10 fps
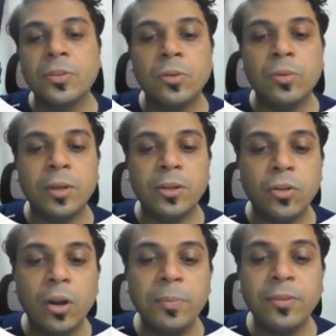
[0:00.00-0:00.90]
So
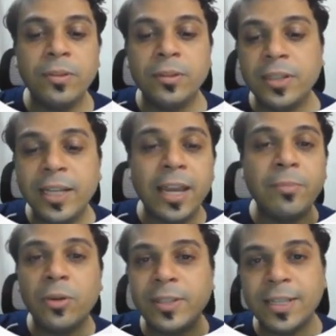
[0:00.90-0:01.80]
a drop in
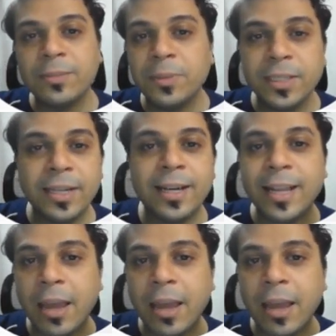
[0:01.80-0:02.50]
38.6%